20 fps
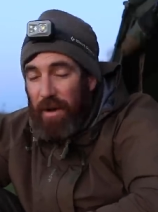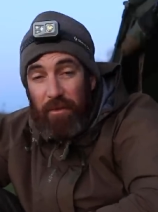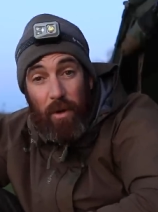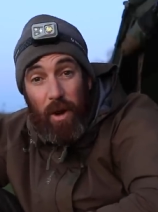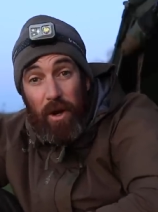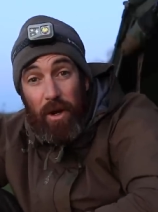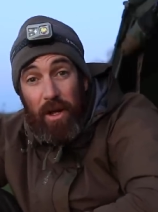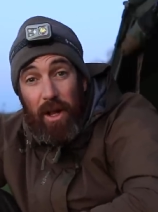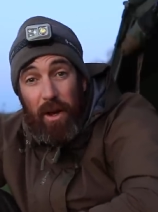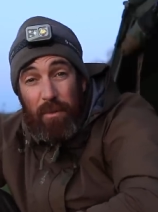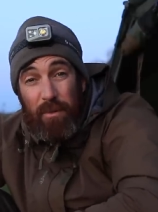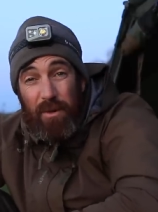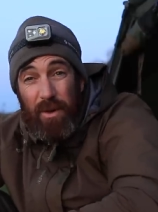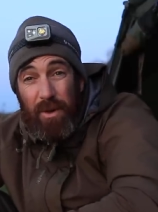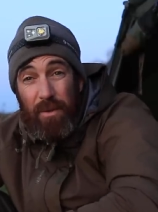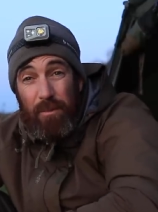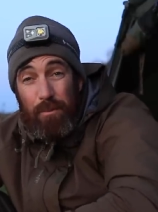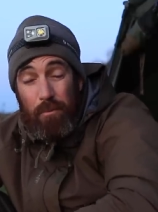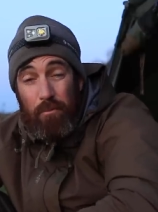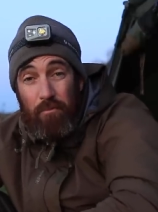I've woken up to
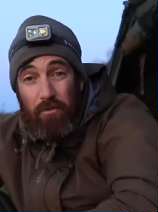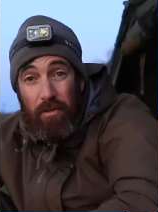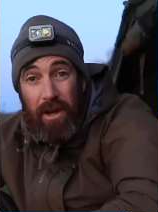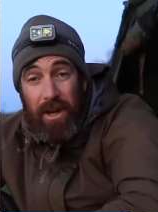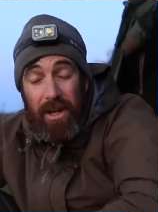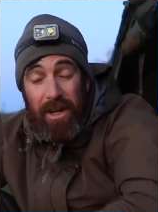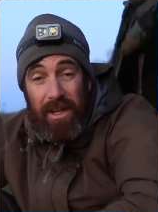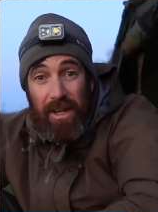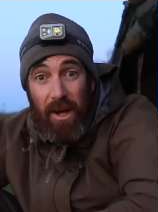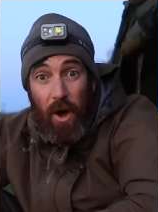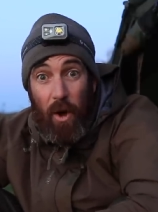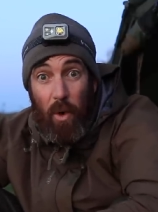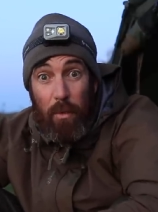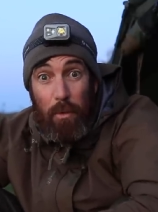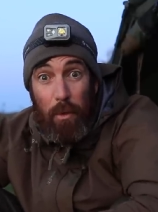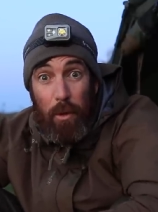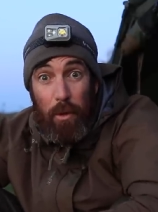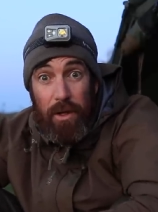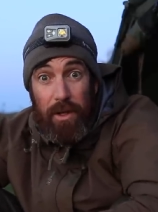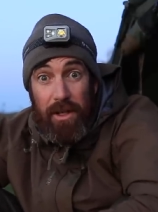a really cold
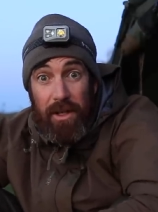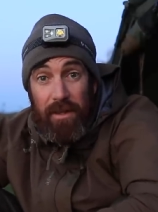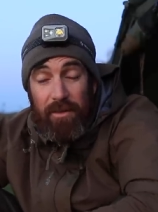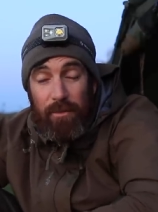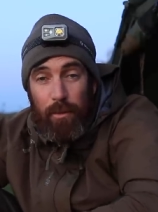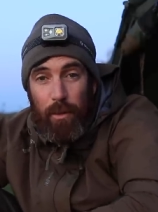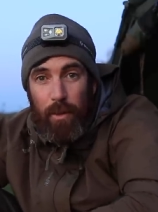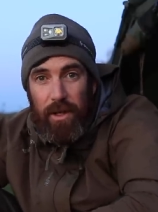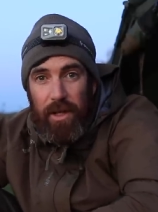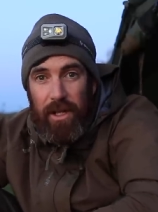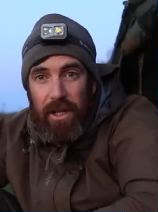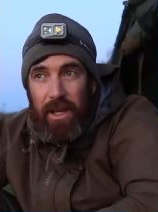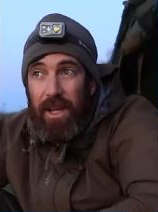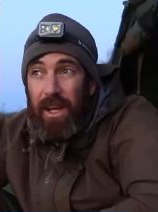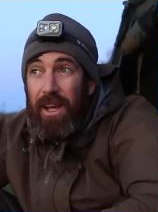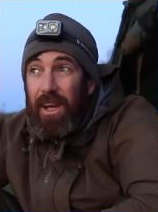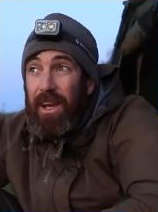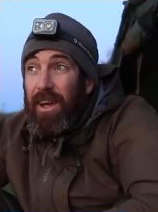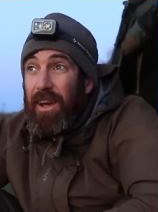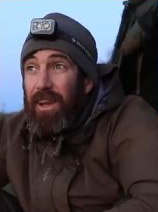morning this morning.
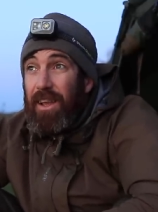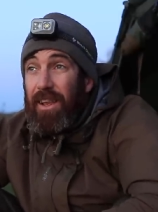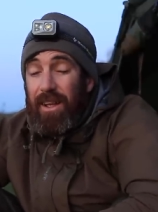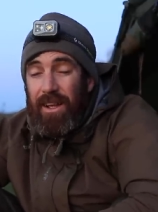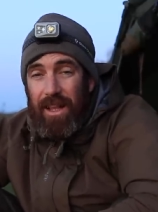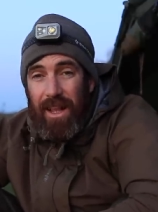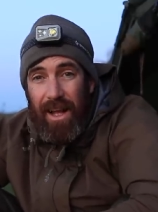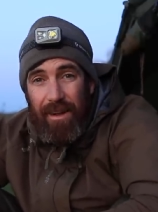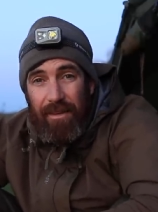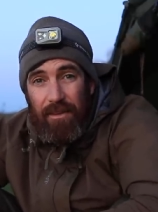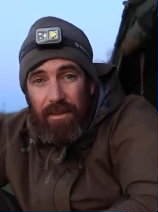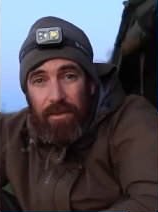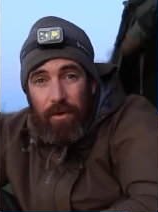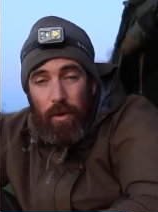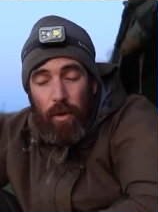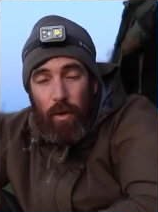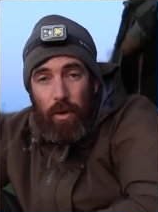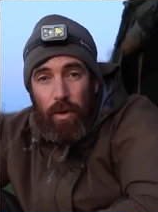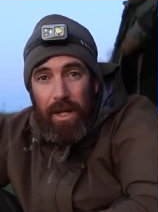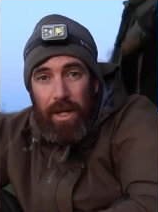Clouds have all